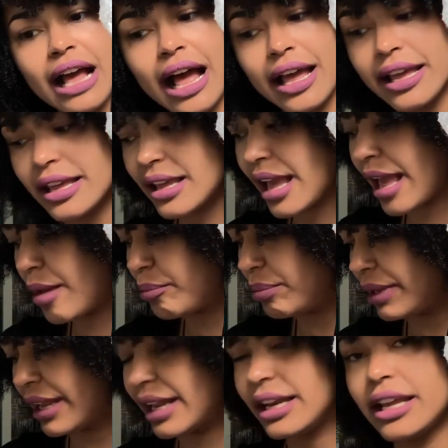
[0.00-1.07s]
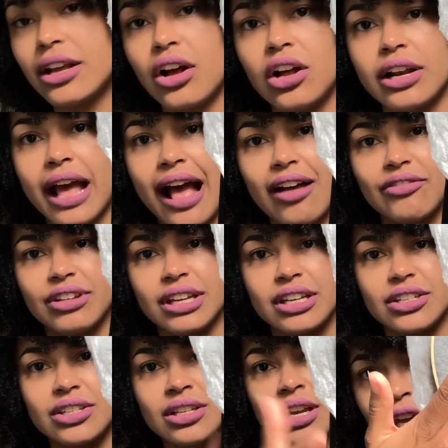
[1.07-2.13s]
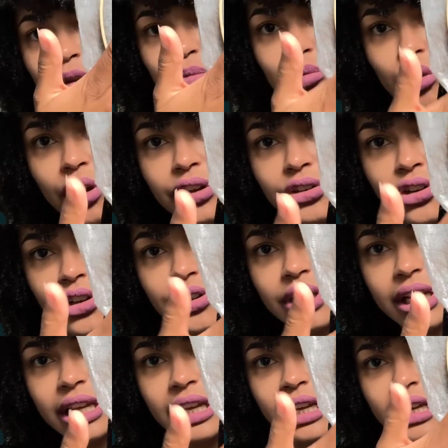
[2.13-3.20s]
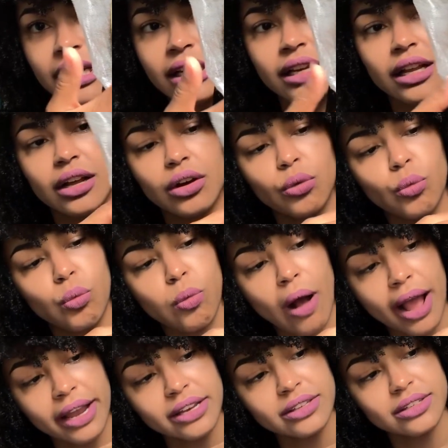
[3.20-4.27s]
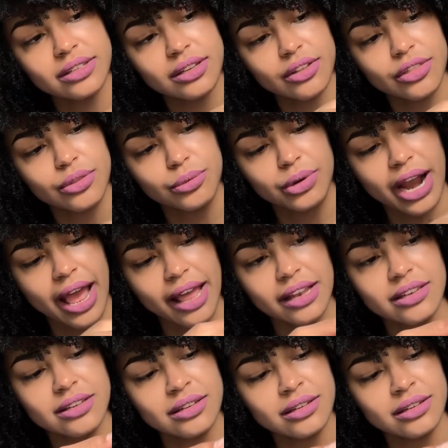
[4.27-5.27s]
I am planning on having it embroidered in white thread